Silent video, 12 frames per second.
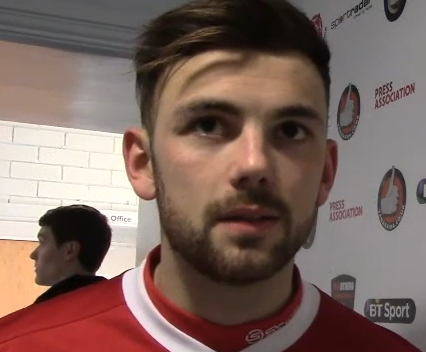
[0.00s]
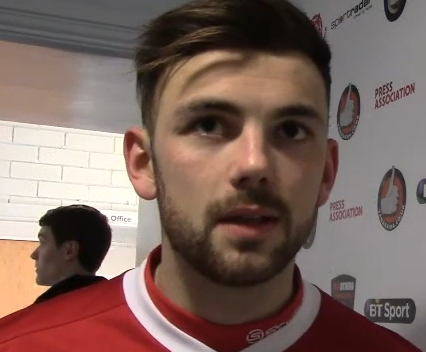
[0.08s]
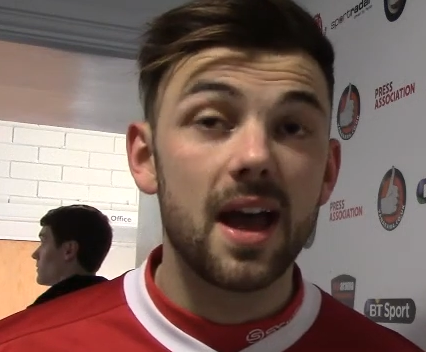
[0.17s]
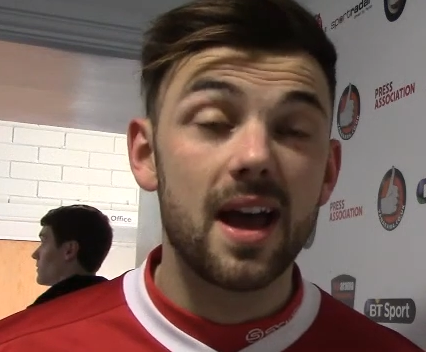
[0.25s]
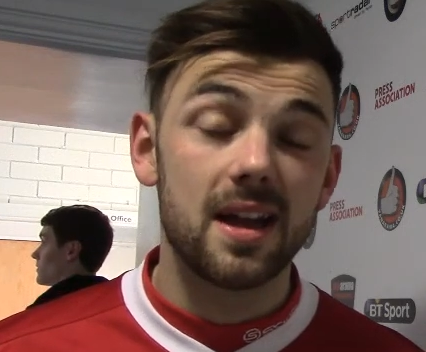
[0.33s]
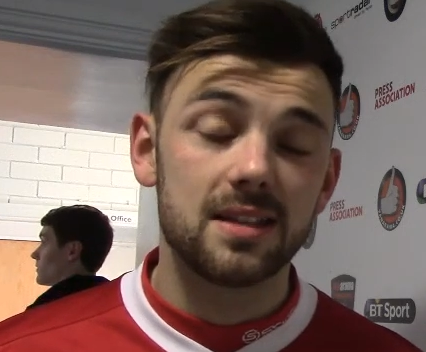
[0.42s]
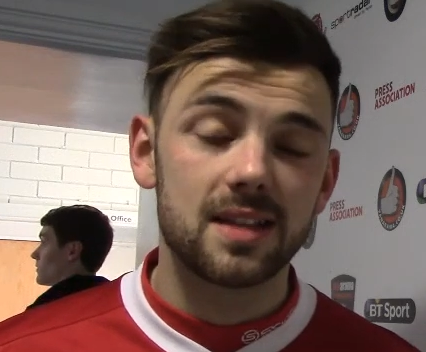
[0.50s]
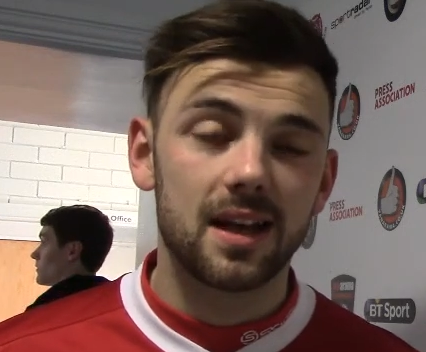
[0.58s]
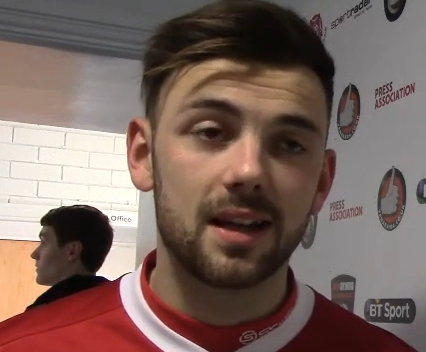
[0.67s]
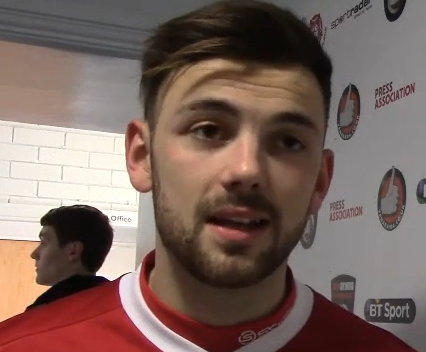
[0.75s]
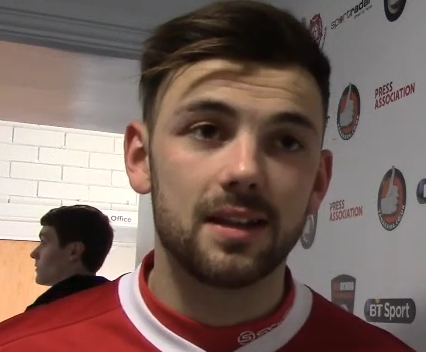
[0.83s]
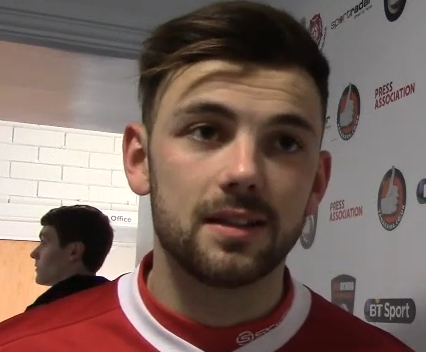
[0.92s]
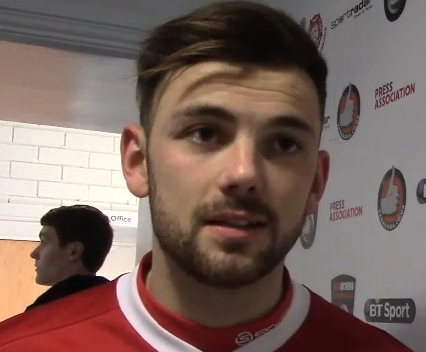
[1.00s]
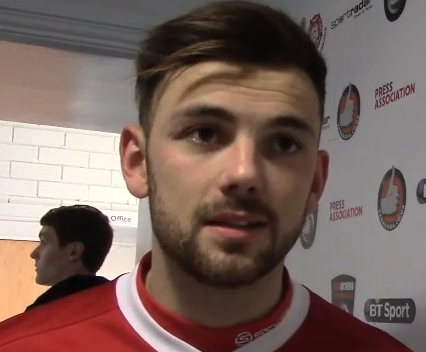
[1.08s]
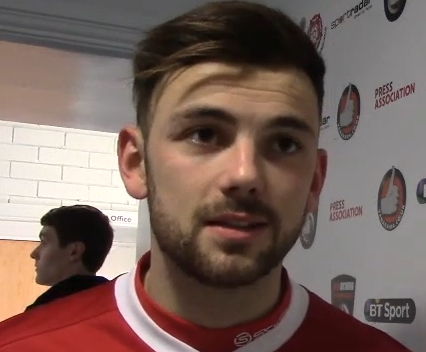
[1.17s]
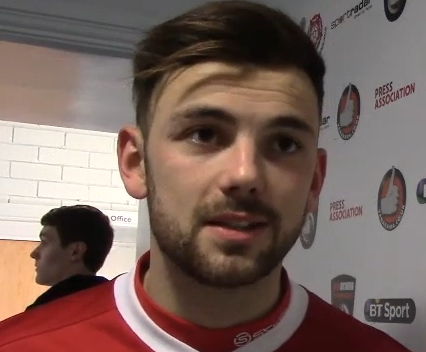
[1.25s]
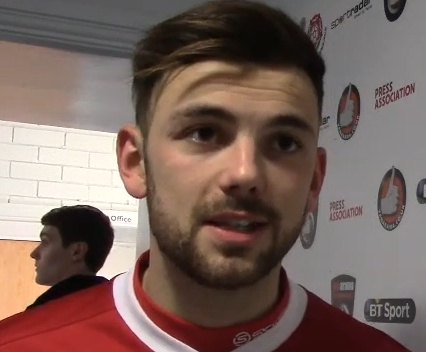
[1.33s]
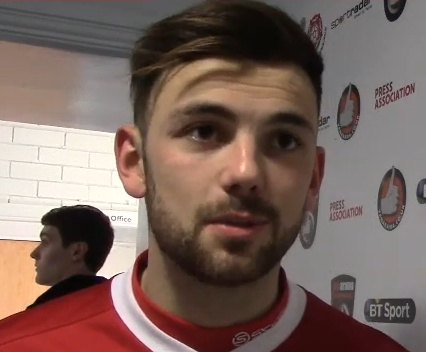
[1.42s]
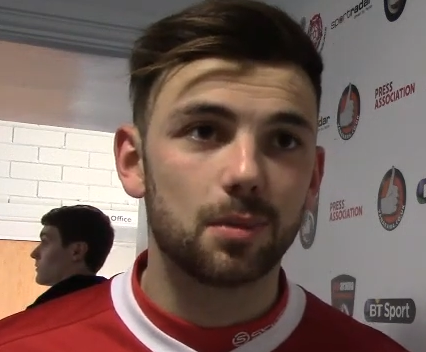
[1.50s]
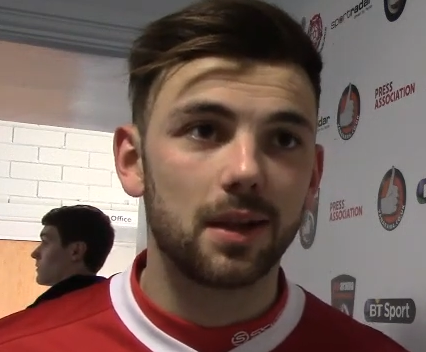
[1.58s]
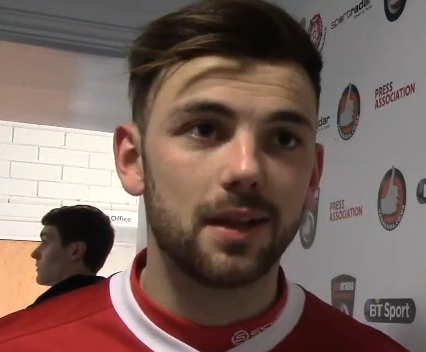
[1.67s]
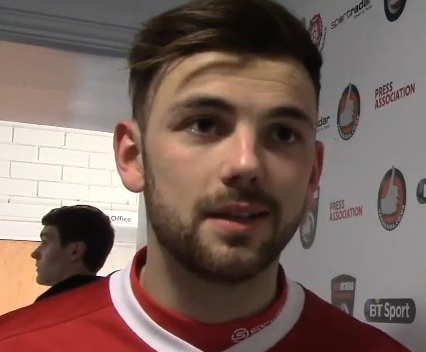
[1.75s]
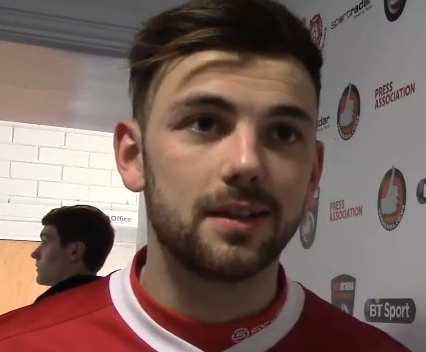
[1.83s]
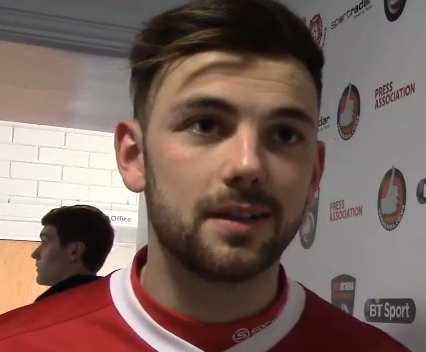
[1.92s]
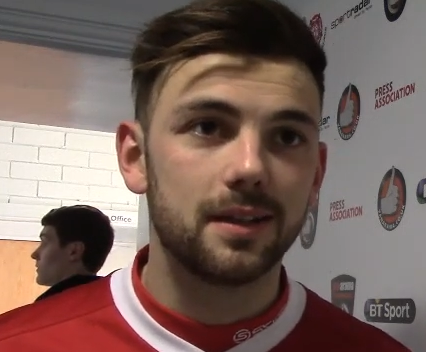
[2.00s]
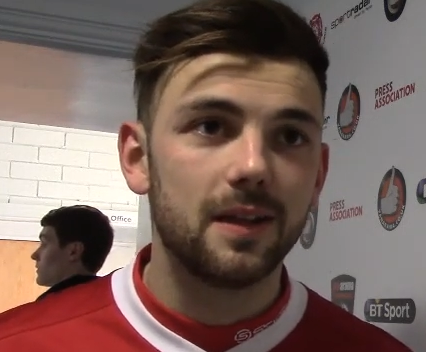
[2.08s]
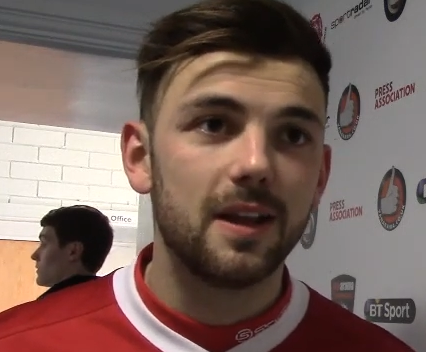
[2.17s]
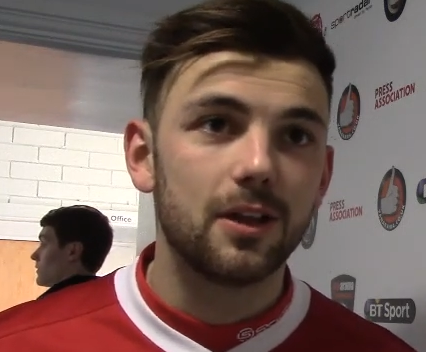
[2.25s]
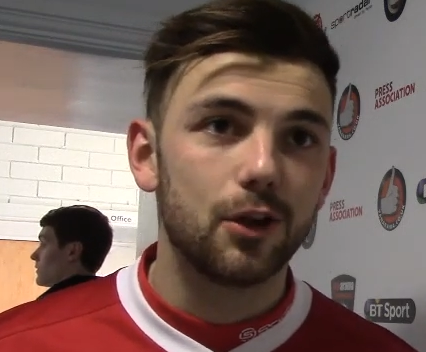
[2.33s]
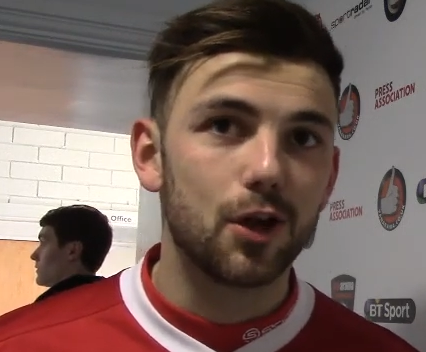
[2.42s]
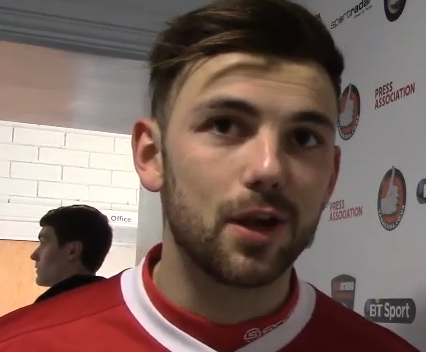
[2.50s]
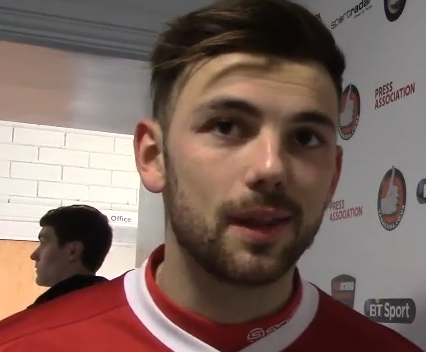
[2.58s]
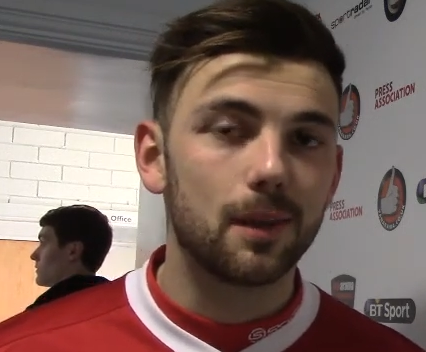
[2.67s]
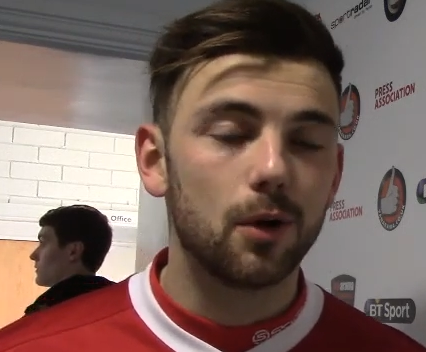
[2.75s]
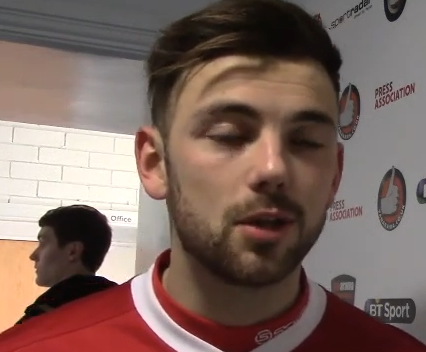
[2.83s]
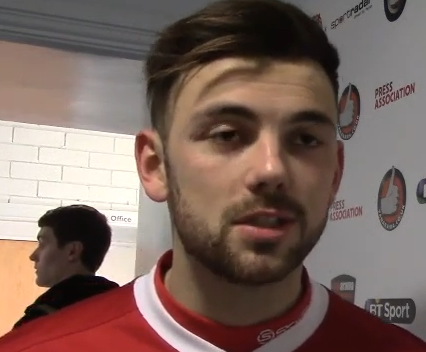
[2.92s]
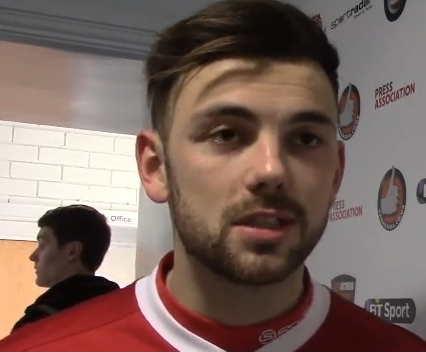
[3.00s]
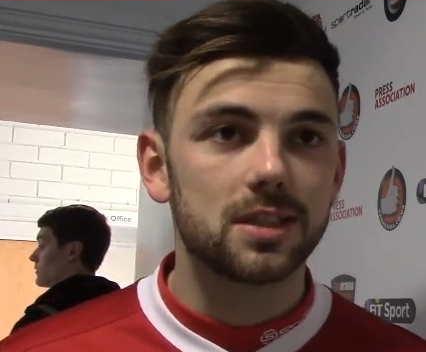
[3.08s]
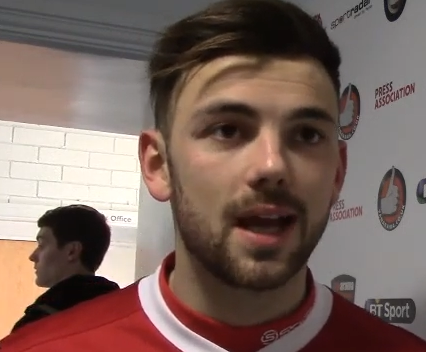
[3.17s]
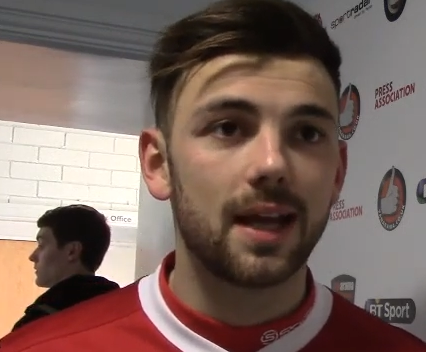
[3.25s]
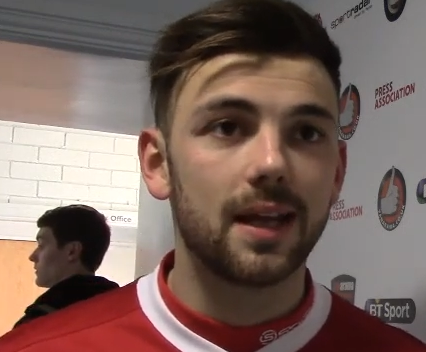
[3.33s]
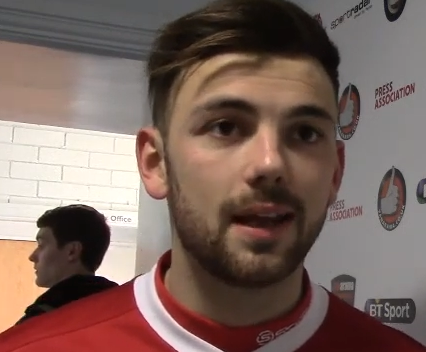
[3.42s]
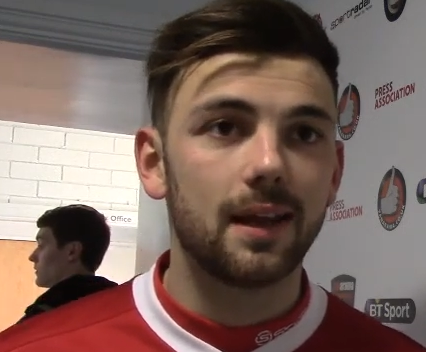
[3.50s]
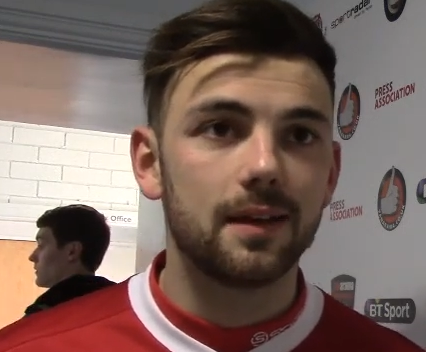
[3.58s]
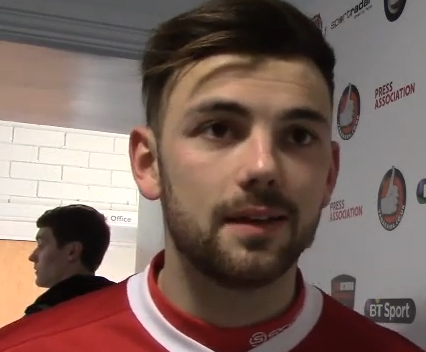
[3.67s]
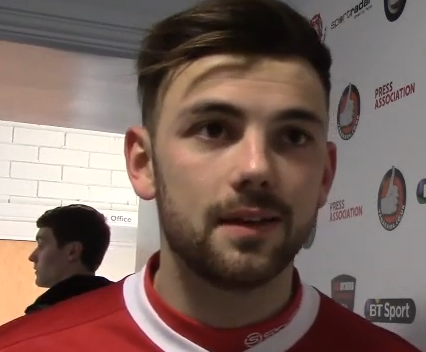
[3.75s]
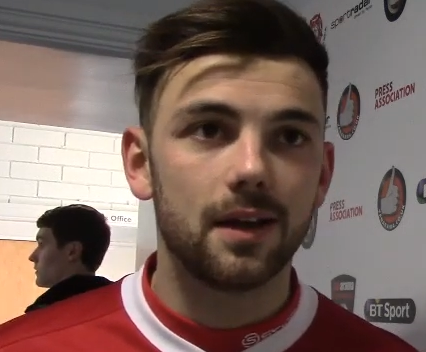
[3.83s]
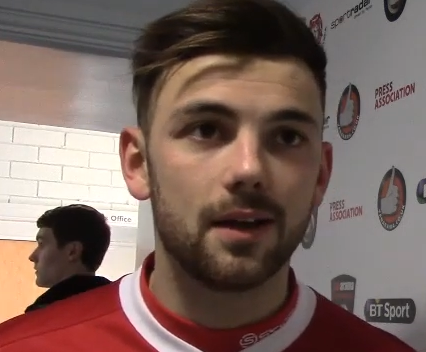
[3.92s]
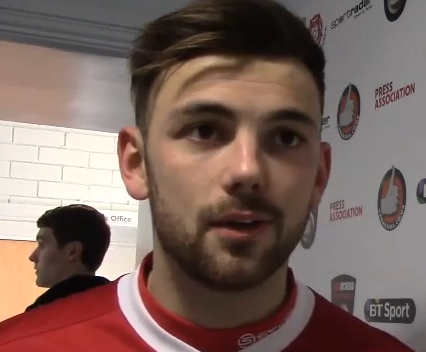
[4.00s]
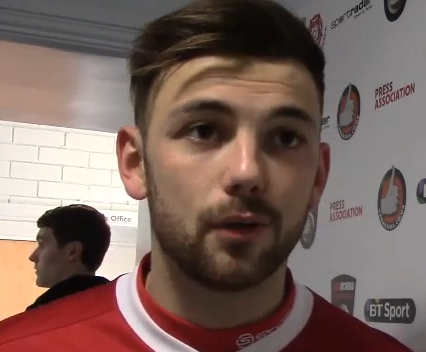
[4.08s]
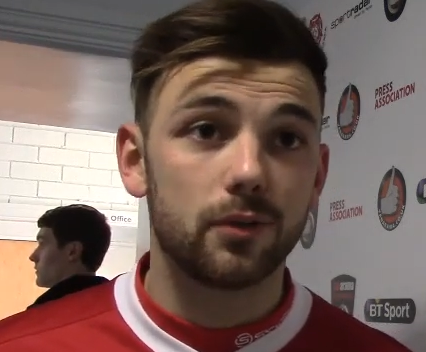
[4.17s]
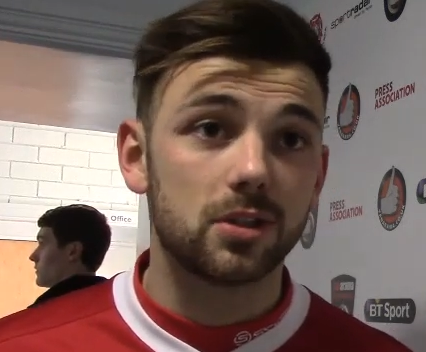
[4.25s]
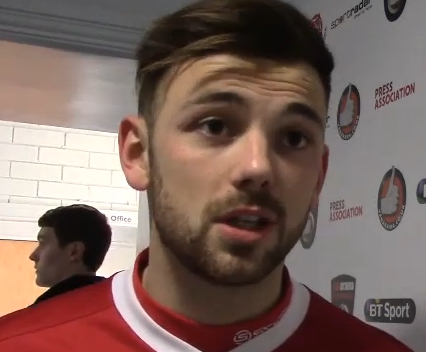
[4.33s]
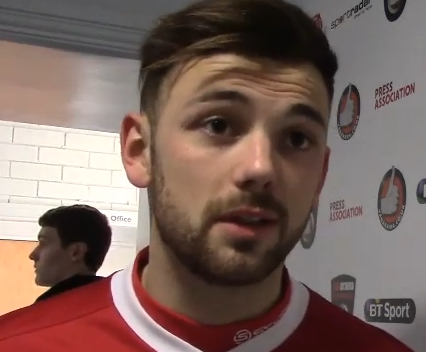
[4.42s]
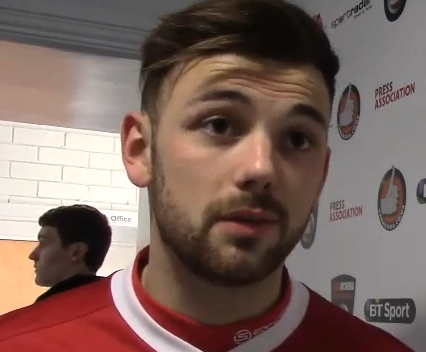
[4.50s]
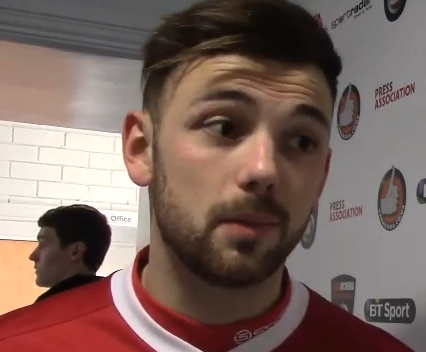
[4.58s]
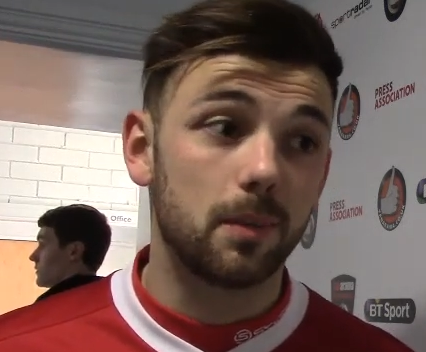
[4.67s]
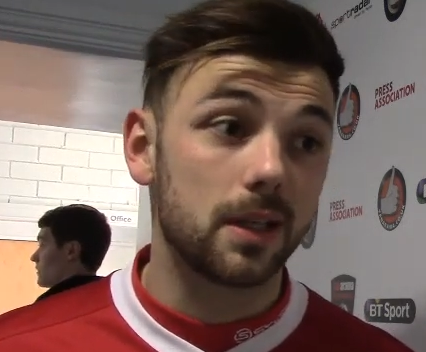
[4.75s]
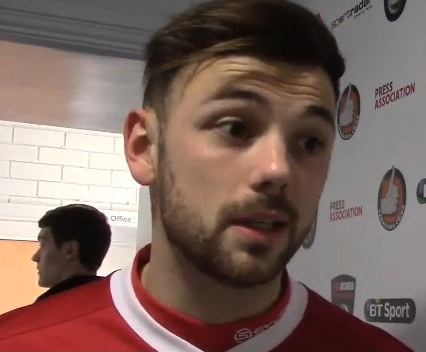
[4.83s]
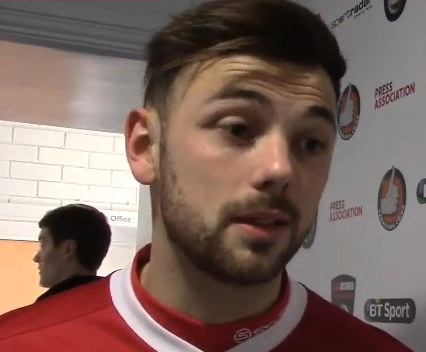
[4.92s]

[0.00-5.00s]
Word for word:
Speaker 1: Yeah, exactly. And disciplined, you know, even the most exciting, and obviously for me and,